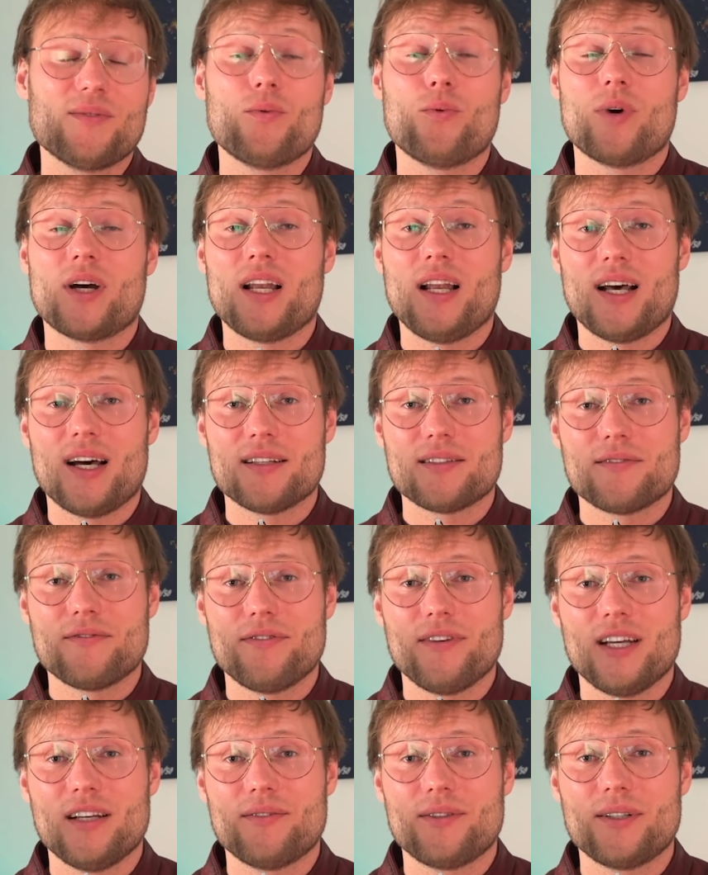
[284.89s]
One last
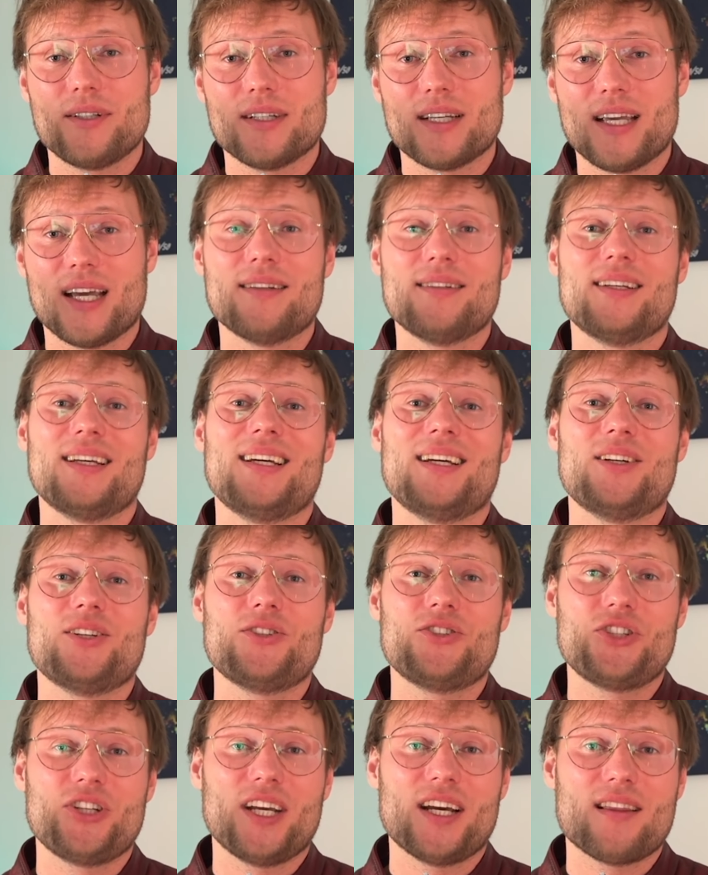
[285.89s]
favor again,
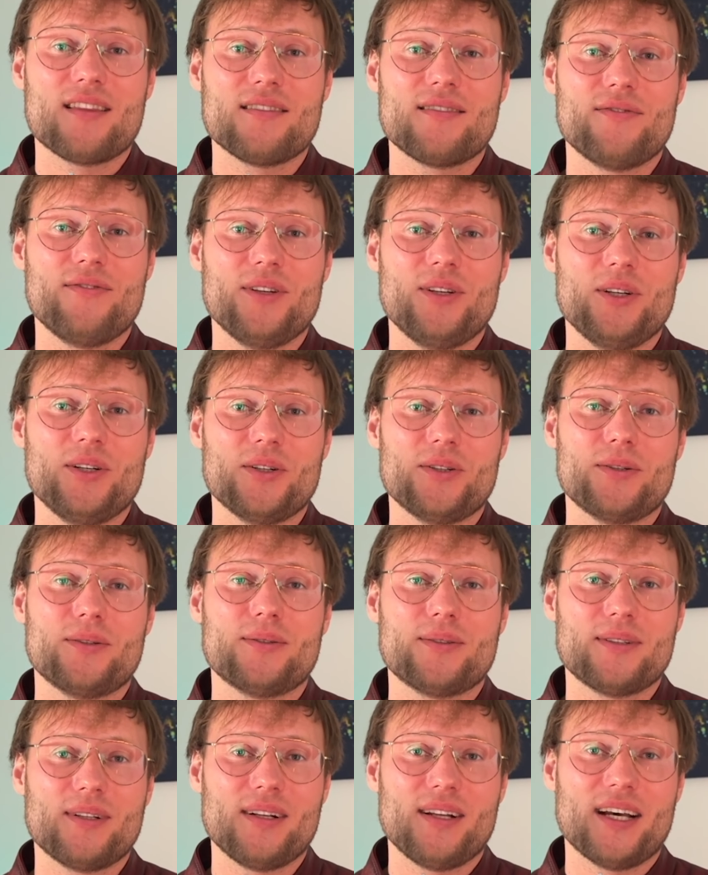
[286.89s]
share this video,